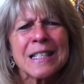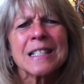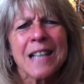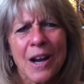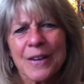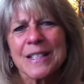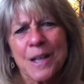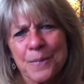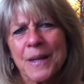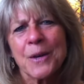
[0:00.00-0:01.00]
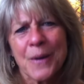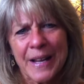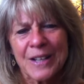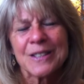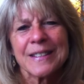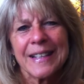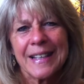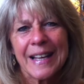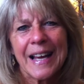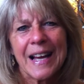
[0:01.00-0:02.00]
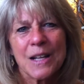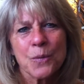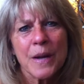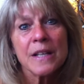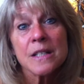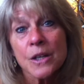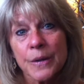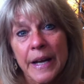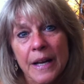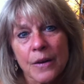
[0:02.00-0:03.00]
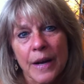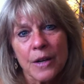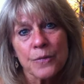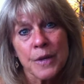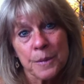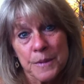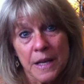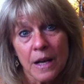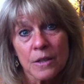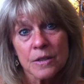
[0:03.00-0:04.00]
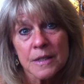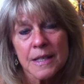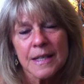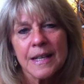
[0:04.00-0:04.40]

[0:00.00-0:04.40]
desiring something greater and wanting to create greater for themselves.